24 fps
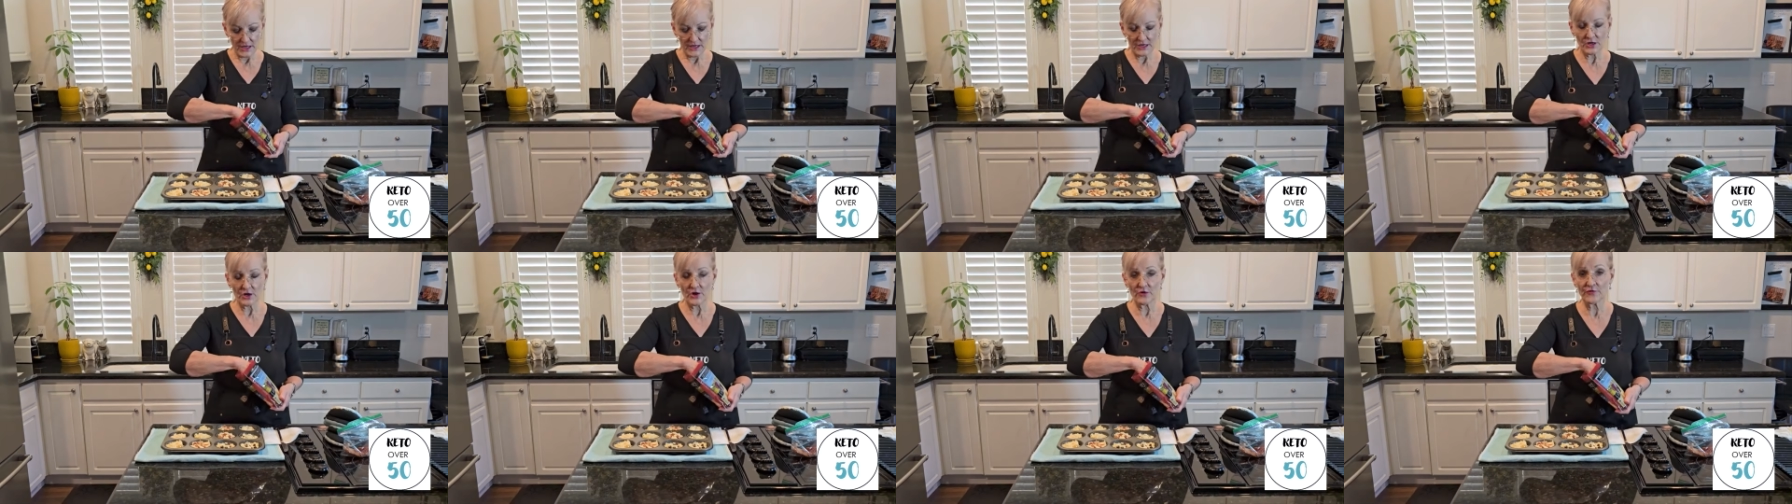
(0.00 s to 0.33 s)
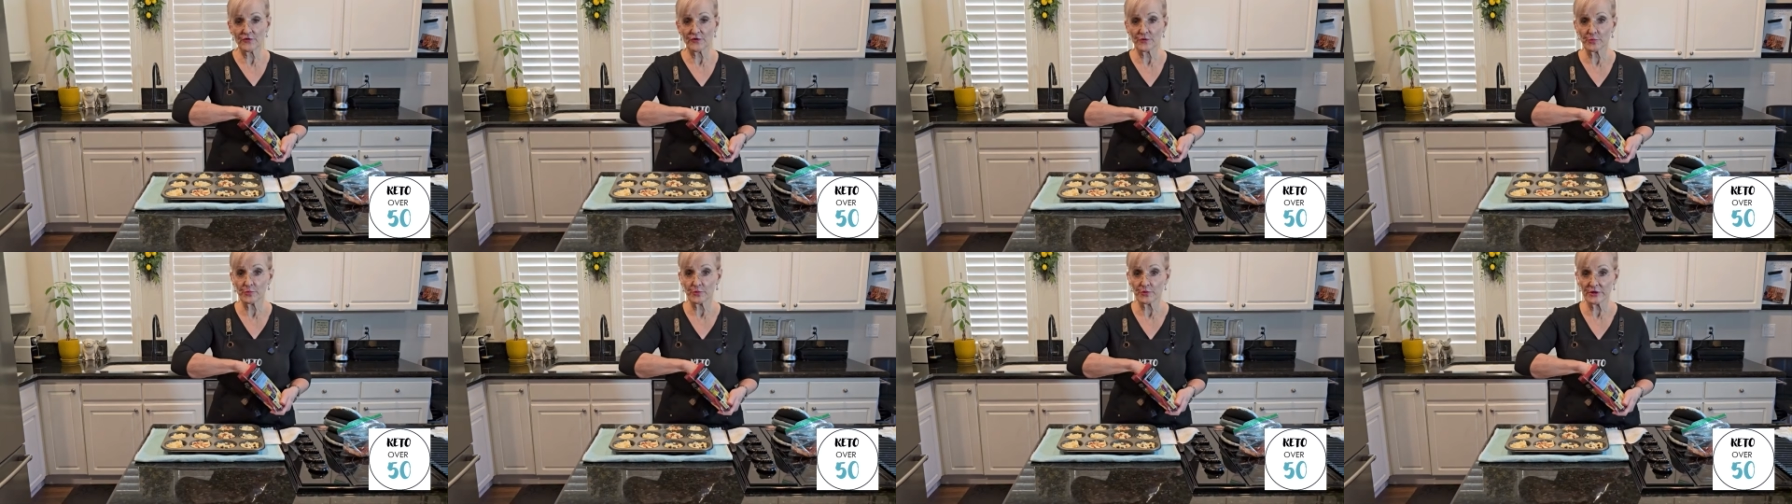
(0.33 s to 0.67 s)

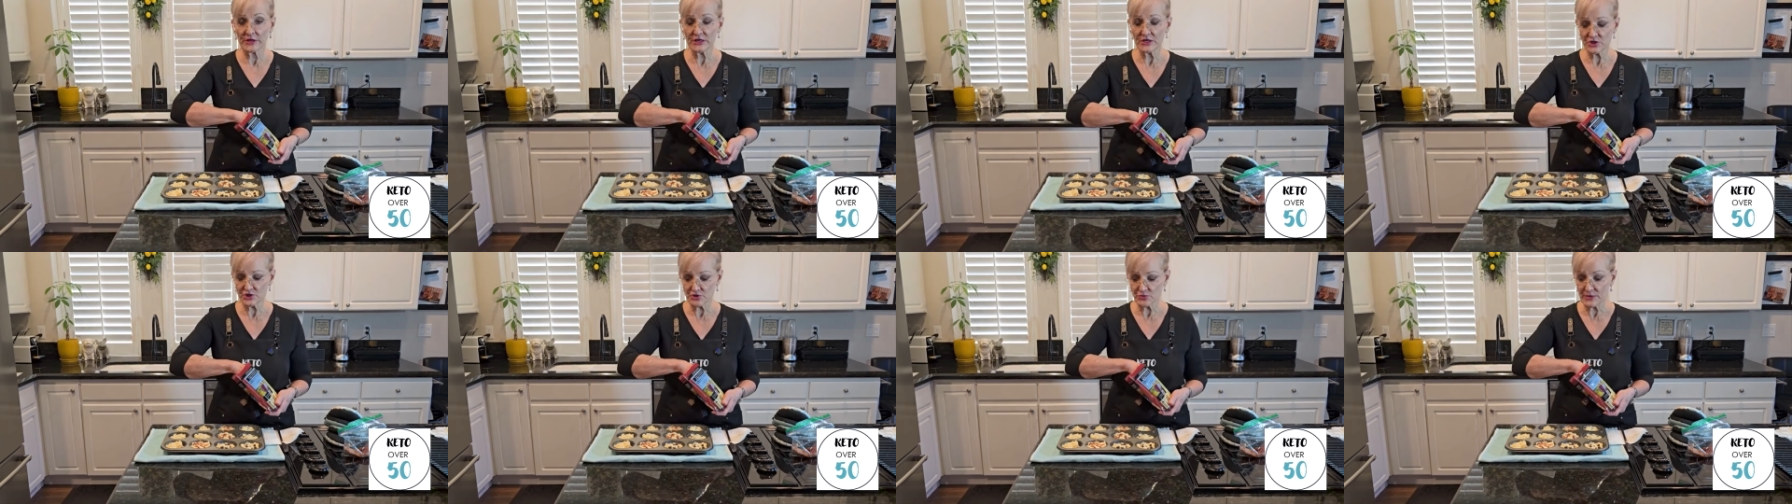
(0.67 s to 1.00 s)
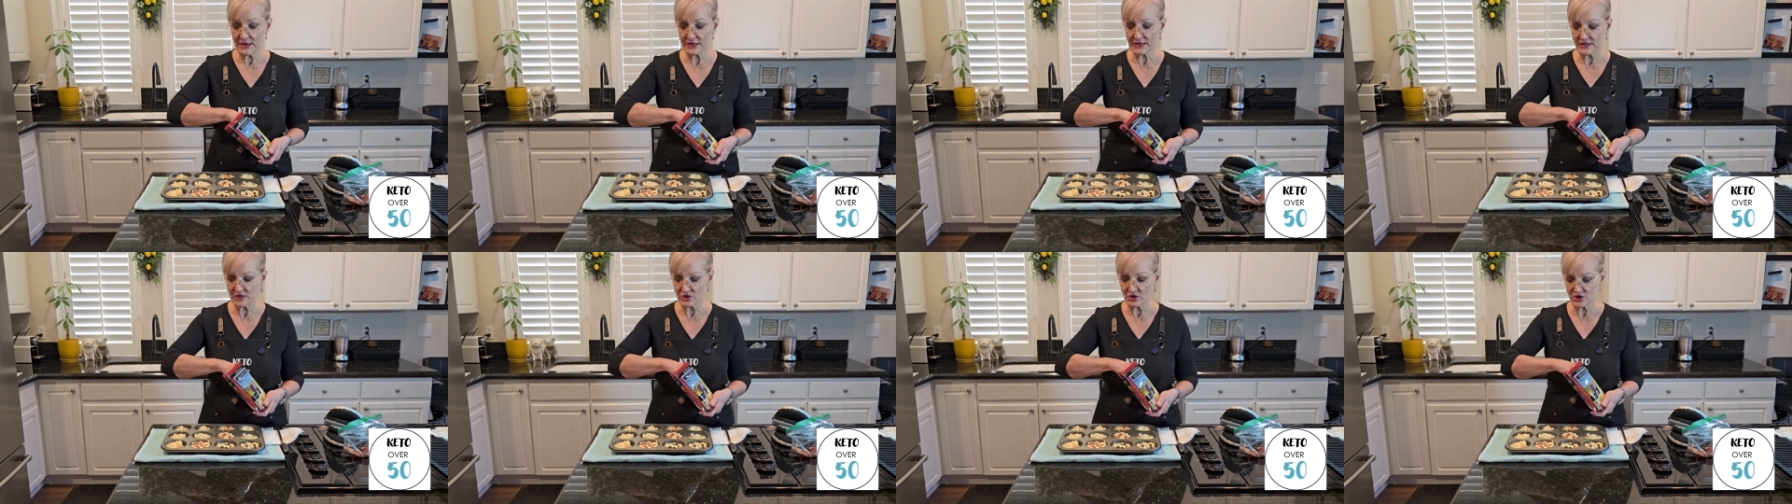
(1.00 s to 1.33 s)
For
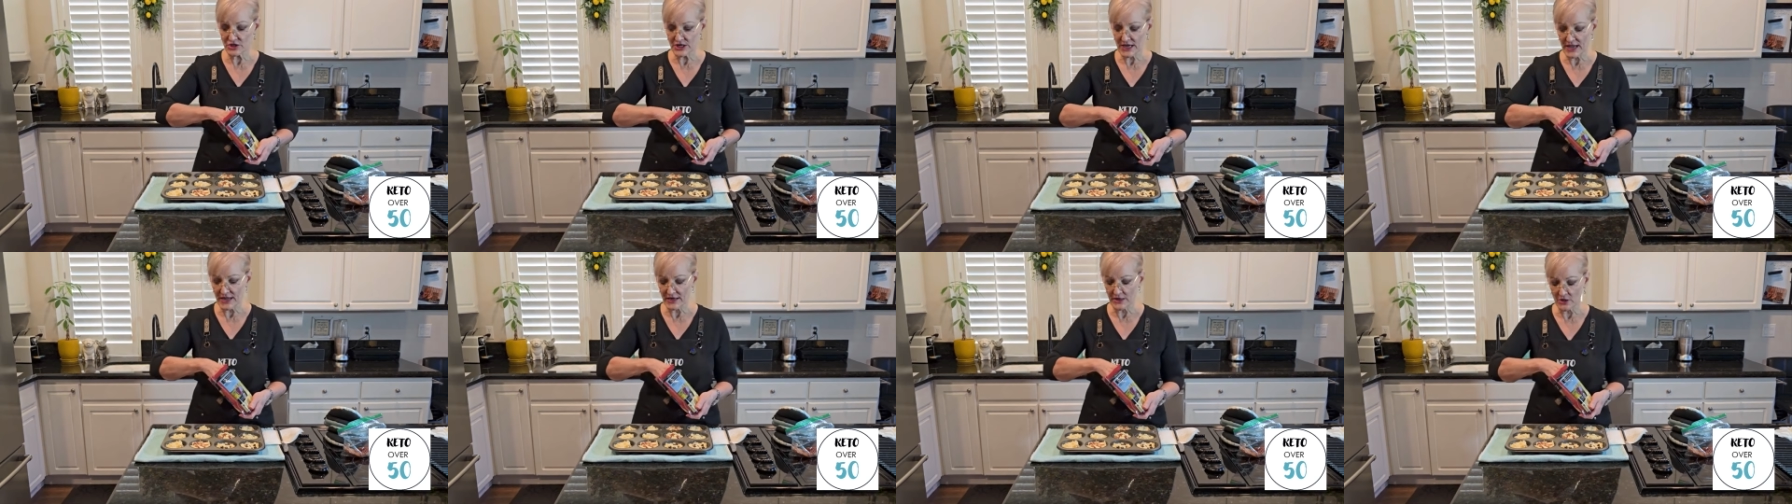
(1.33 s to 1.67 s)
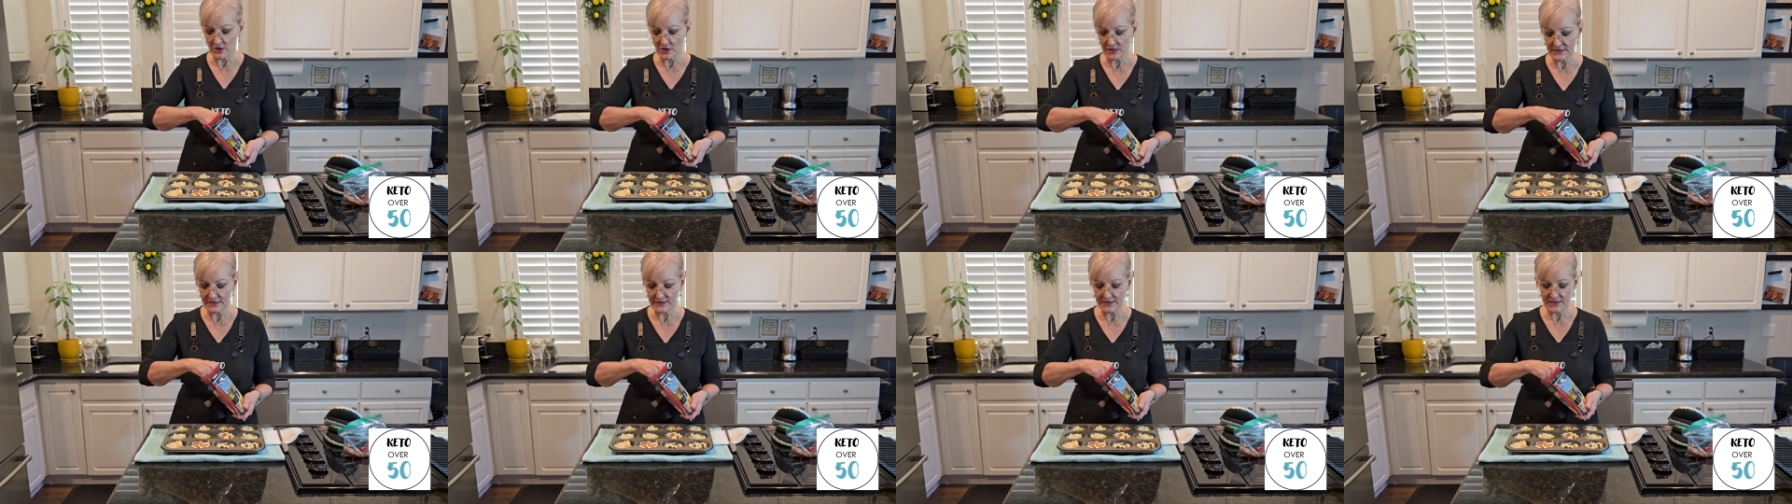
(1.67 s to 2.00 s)
pre-shredded
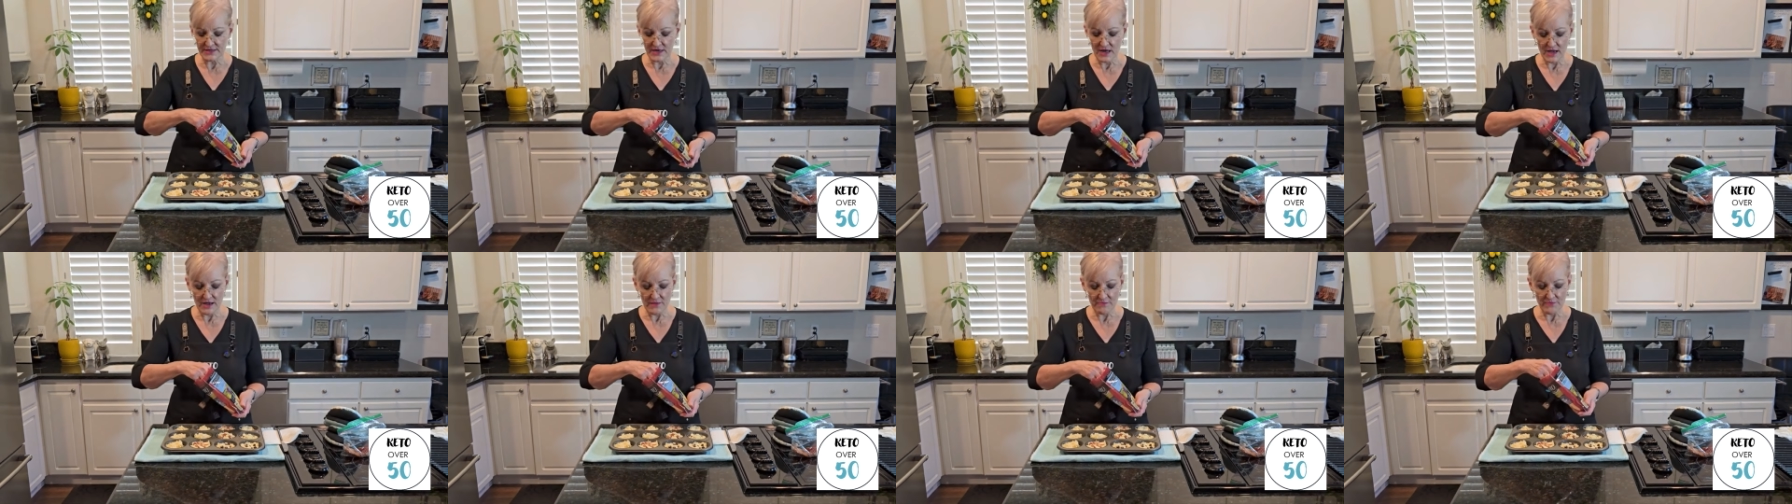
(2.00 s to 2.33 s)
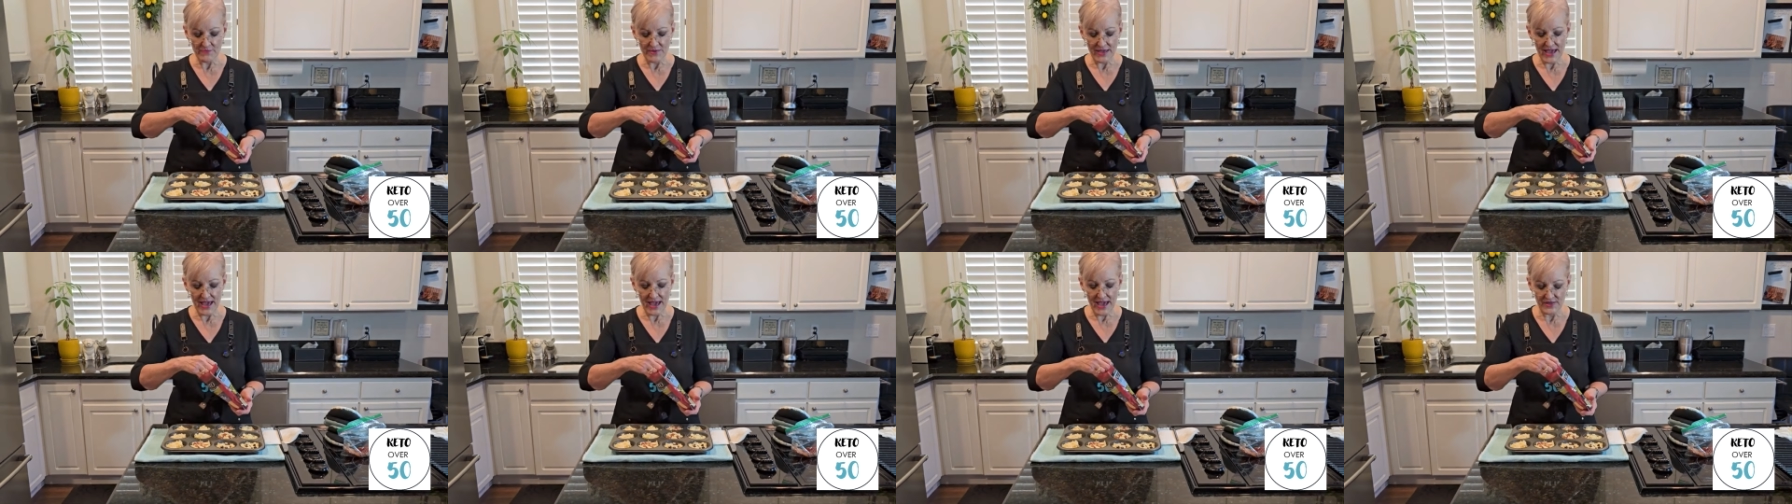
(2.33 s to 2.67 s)
cheddar, it's not
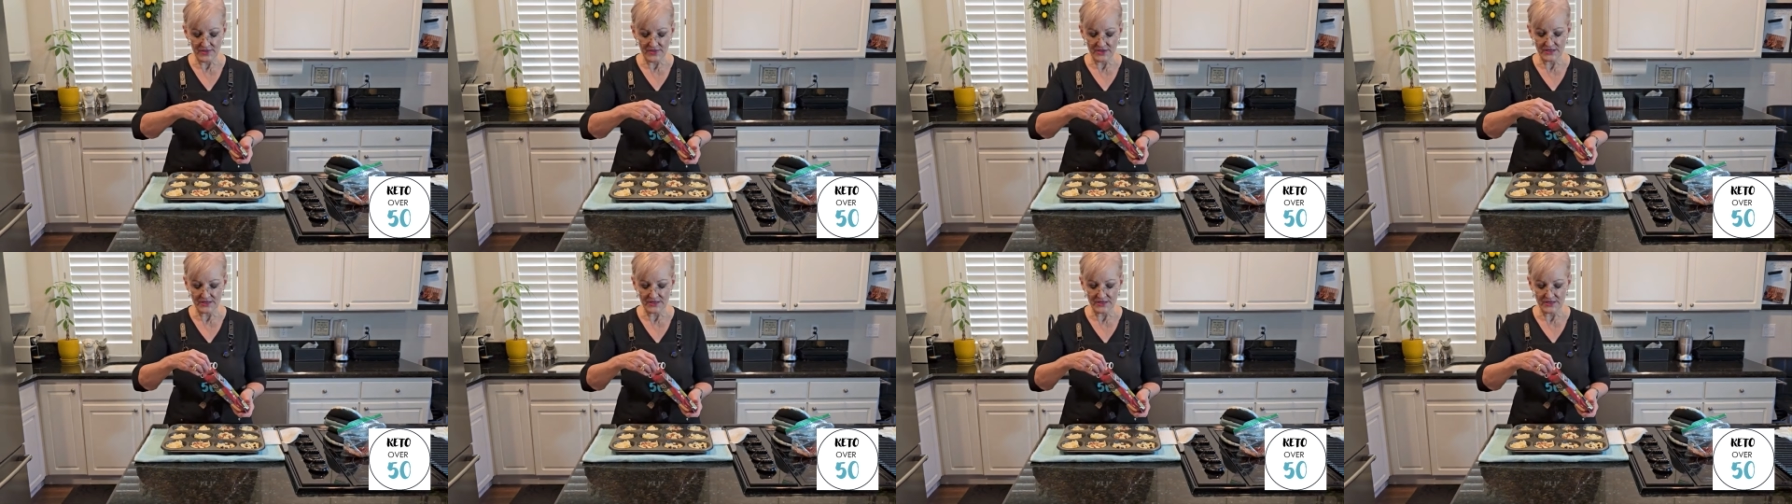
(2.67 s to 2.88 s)
bad.